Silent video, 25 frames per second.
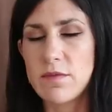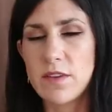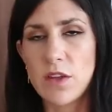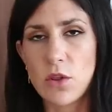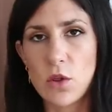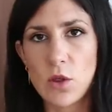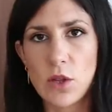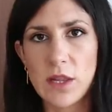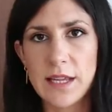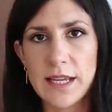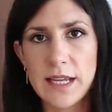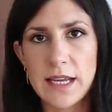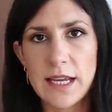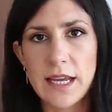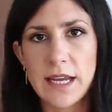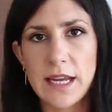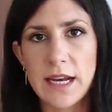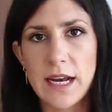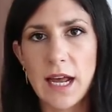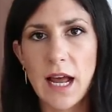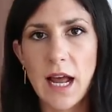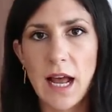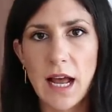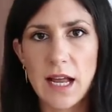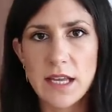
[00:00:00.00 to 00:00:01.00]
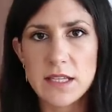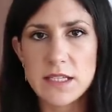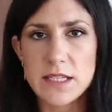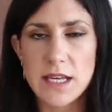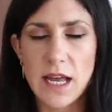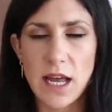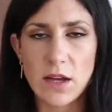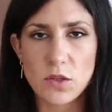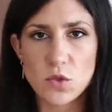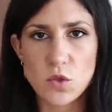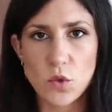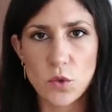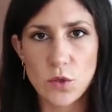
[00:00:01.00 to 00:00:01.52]
visually enhance
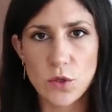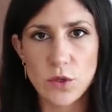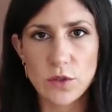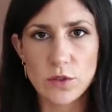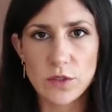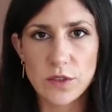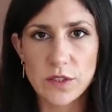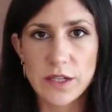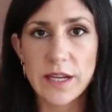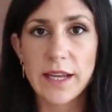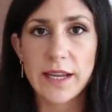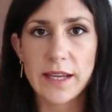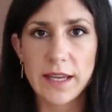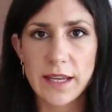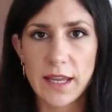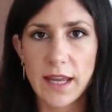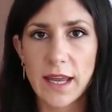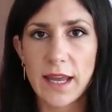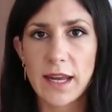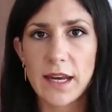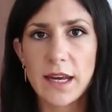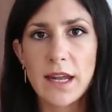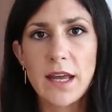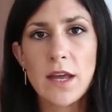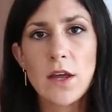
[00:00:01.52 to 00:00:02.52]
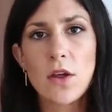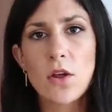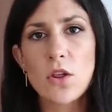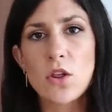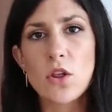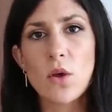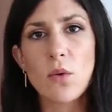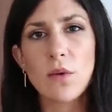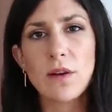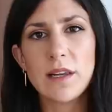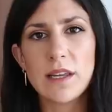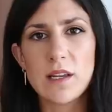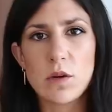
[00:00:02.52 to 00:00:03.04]
how tall you look again,
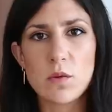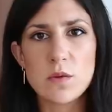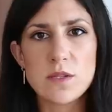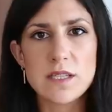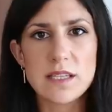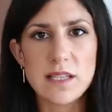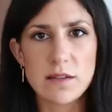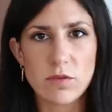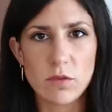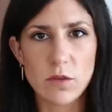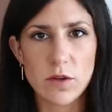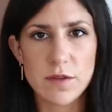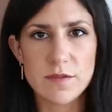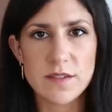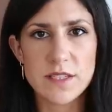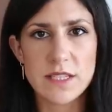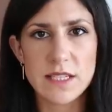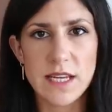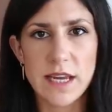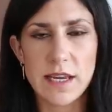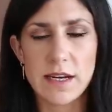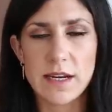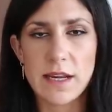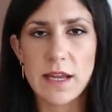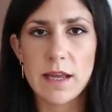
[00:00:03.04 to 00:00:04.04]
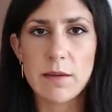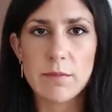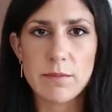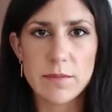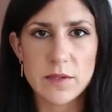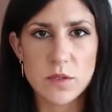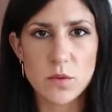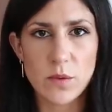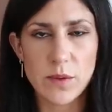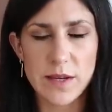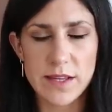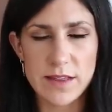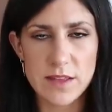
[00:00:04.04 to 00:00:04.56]
show a little sliver of skin in
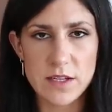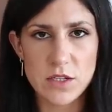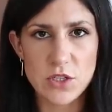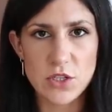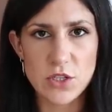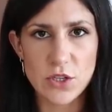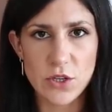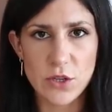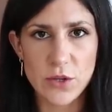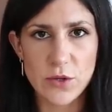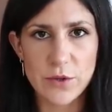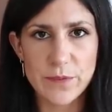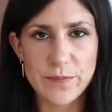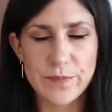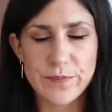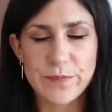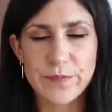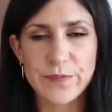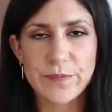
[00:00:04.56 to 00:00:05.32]
between the two.